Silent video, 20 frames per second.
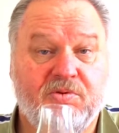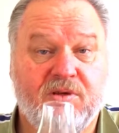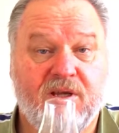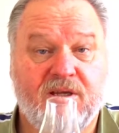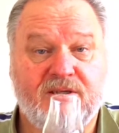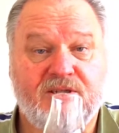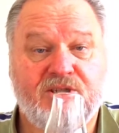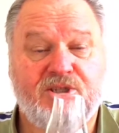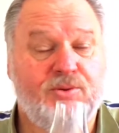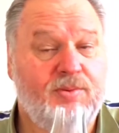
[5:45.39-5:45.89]

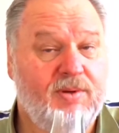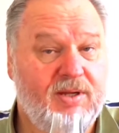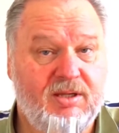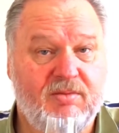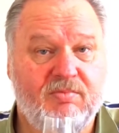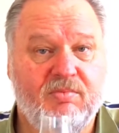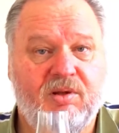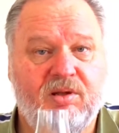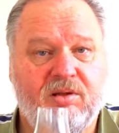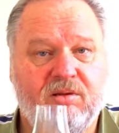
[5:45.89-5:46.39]
a
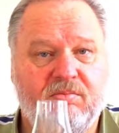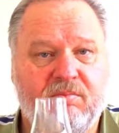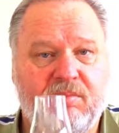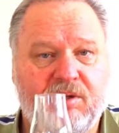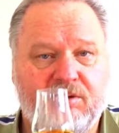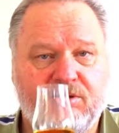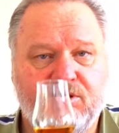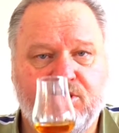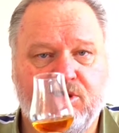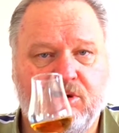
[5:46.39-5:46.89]
sweet
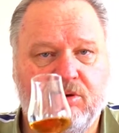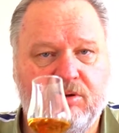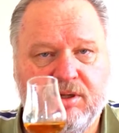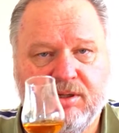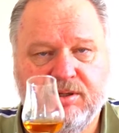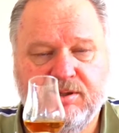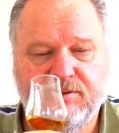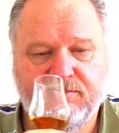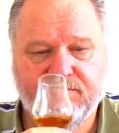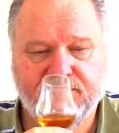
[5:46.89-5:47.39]
milk
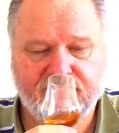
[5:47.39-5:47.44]
chocolate.